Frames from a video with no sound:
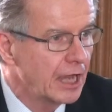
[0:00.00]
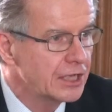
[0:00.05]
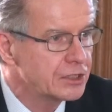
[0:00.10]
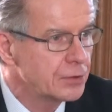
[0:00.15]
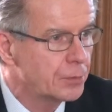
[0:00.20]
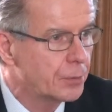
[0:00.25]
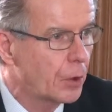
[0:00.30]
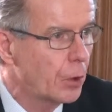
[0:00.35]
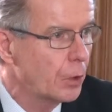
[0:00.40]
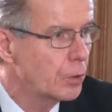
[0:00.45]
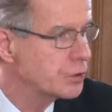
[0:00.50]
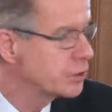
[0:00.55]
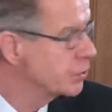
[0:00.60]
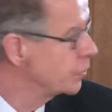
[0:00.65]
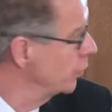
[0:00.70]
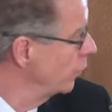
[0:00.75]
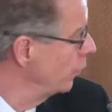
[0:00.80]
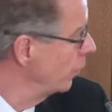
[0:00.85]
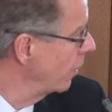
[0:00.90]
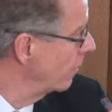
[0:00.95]
as opposed
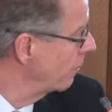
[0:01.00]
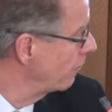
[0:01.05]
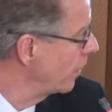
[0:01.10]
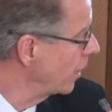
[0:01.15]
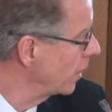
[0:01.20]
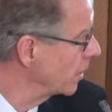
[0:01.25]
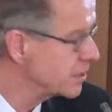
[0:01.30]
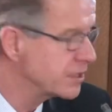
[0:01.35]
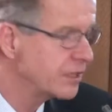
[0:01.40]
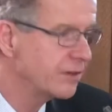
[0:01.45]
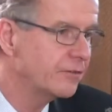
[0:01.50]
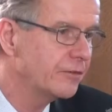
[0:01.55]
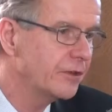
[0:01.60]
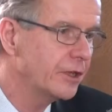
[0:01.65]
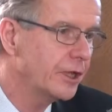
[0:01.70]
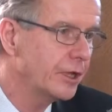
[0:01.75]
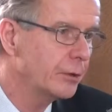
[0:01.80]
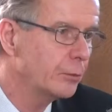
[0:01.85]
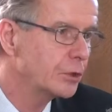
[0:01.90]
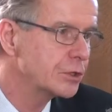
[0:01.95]
to
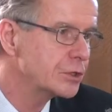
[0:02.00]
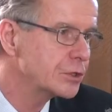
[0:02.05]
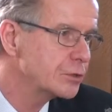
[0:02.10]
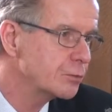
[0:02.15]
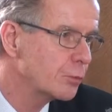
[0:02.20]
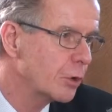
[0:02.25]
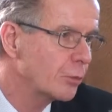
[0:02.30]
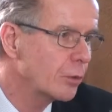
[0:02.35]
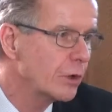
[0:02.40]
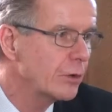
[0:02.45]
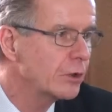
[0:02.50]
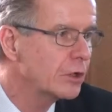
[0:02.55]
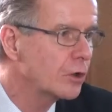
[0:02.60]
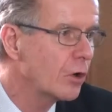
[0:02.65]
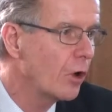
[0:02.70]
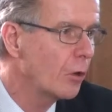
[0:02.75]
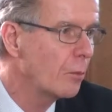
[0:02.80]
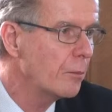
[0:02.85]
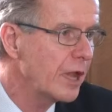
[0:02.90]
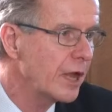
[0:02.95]
relatively what we would
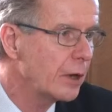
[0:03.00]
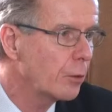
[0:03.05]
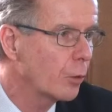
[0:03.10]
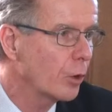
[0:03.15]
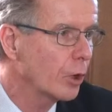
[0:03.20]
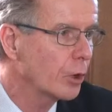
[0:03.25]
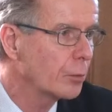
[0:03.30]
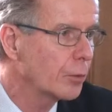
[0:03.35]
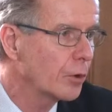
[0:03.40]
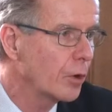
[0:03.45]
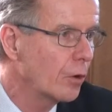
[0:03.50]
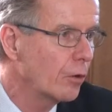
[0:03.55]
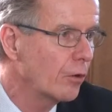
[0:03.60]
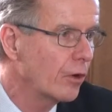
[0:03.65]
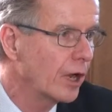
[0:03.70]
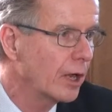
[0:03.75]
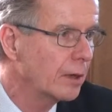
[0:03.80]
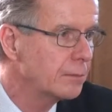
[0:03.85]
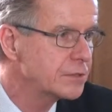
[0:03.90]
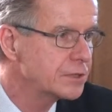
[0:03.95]
call make-work
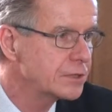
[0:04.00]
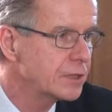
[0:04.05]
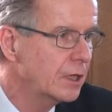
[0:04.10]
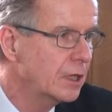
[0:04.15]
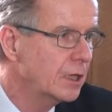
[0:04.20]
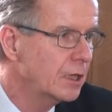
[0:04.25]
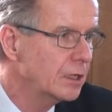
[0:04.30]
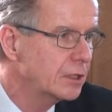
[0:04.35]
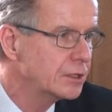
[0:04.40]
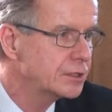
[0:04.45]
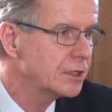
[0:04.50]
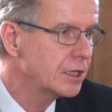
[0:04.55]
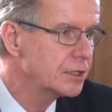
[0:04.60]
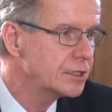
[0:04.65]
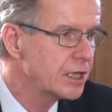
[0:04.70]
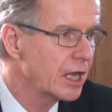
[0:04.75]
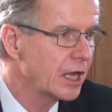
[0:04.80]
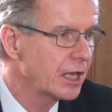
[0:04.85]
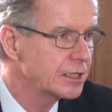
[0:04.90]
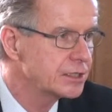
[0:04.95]
programs,
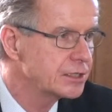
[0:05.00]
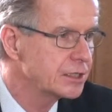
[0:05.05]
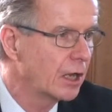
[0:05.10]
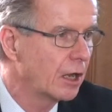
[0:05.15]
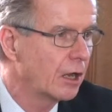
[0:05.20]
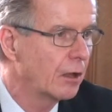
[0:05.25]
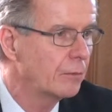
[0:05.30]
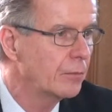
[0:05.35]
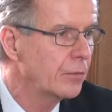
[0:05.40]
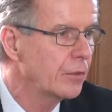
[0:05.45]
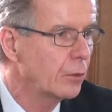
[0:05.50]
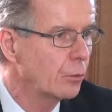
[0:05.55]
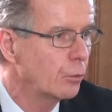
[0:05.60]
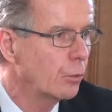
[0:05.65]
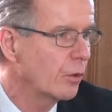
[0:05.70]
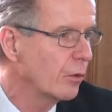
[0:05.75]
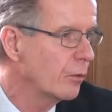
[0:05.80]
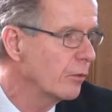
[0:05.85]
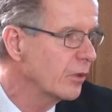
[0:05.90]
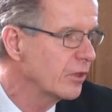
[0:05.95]
such as
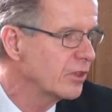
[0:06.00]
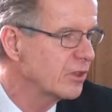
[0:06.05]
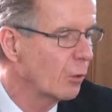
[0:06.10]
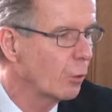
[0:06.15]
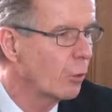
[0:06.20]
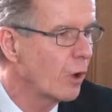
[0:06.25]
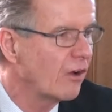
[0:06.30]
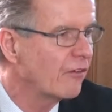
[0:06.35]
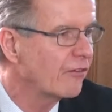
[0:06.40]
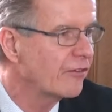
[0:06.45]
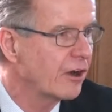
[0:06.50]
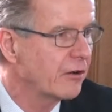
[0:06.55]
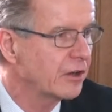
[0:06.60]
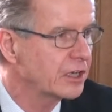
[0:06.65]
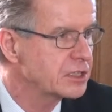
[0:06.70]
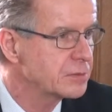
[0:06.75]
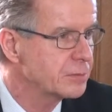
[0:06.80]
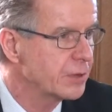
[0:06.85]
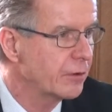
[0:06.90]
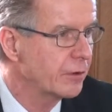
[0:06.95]
the Welfare
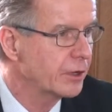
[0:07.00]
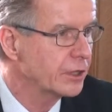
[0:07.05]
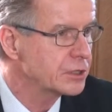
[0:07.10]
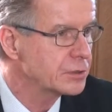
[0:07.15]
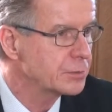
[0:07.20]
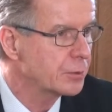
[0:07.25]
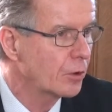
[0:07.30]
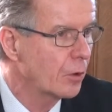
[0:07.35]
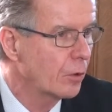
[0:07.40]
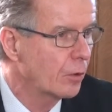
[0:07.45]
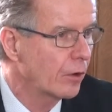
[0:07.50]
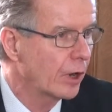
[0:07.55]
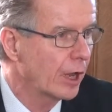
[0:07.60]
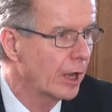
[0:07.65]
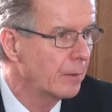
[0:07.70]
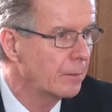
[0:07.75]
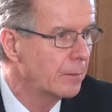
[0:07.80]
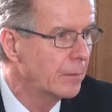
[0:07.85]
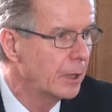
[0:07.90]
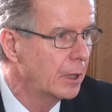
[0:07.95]
Experience
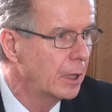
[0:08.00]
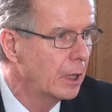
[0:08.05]
Program.